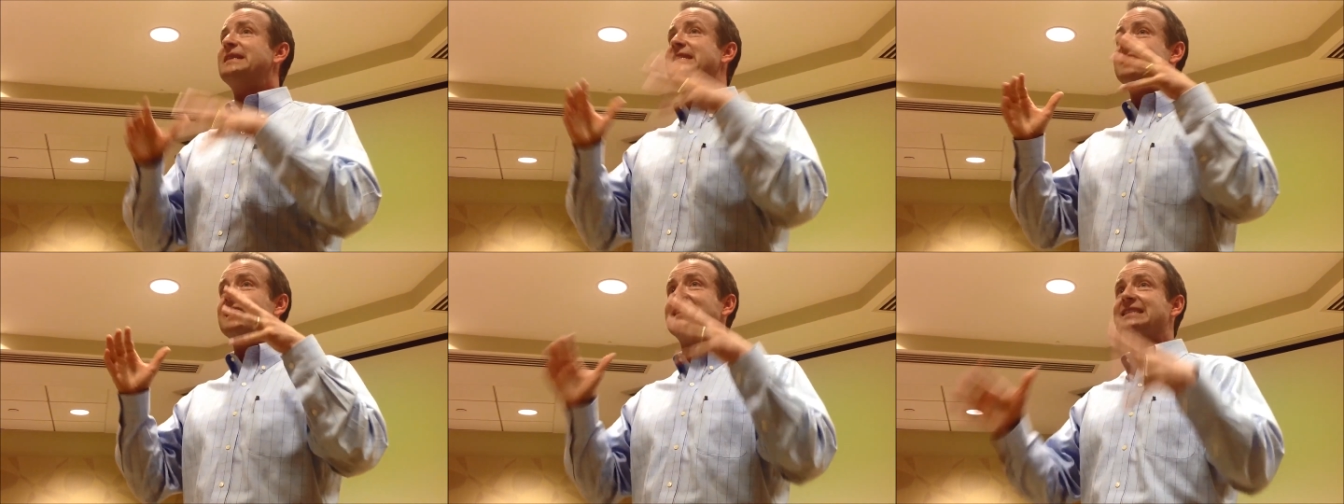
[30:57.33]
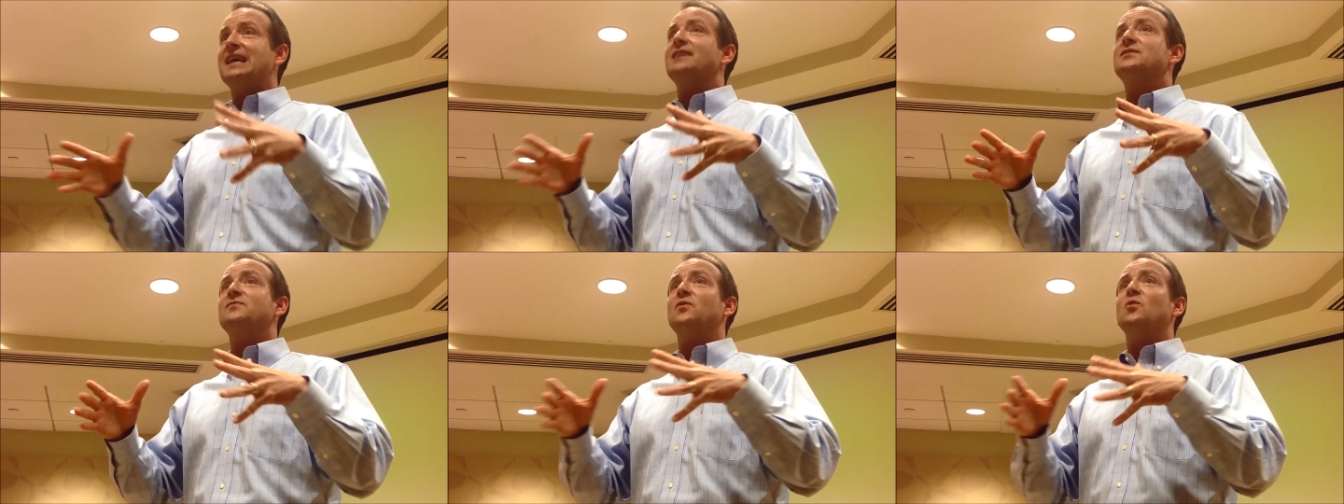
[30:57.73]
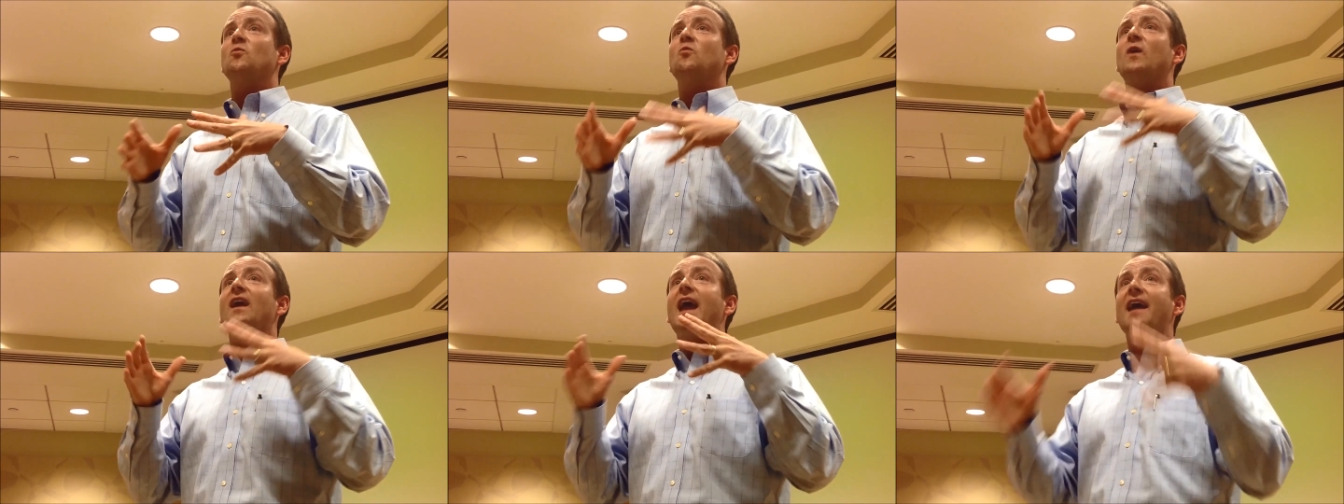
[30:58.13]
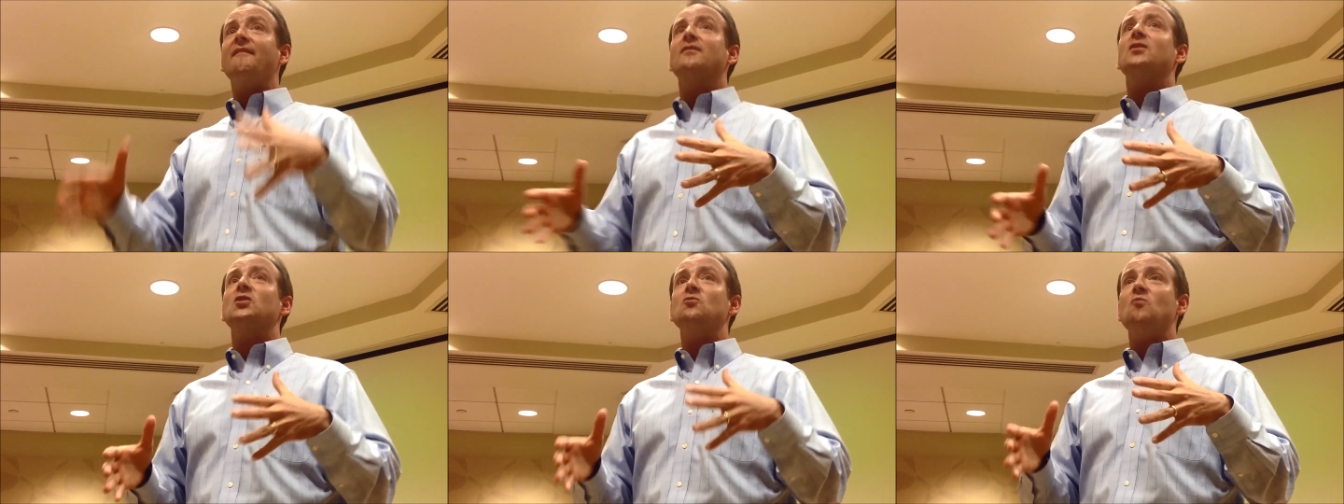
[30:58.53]
successful
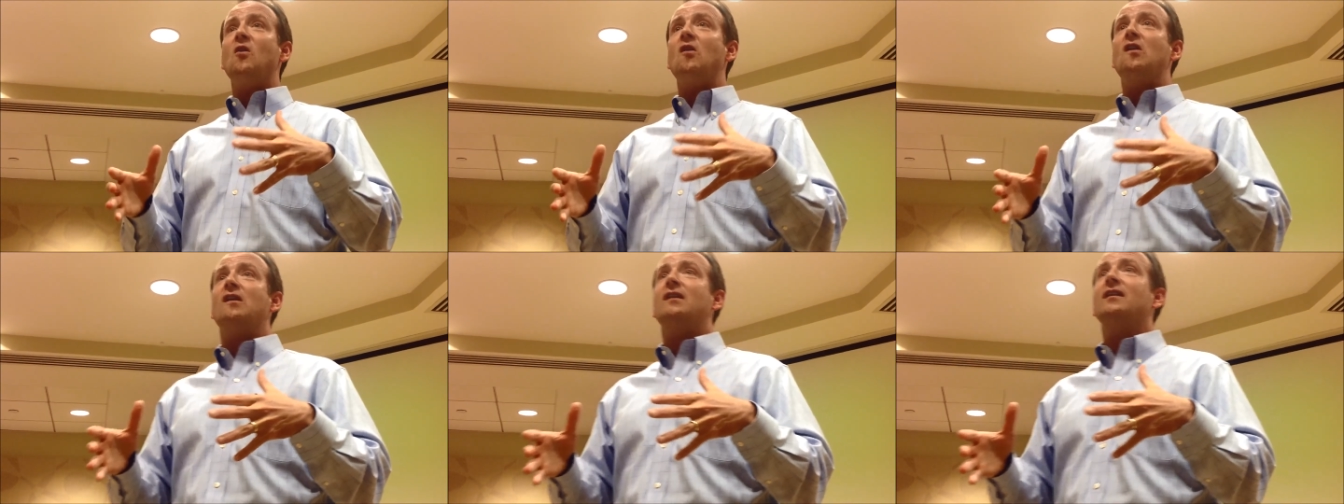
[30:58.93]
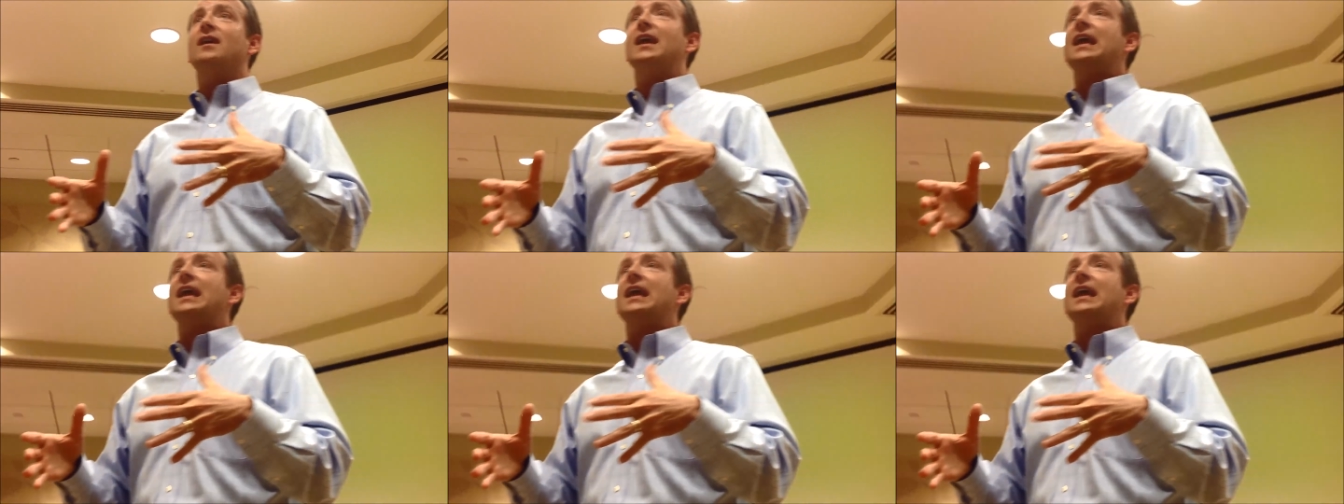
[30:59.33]
wherever you are,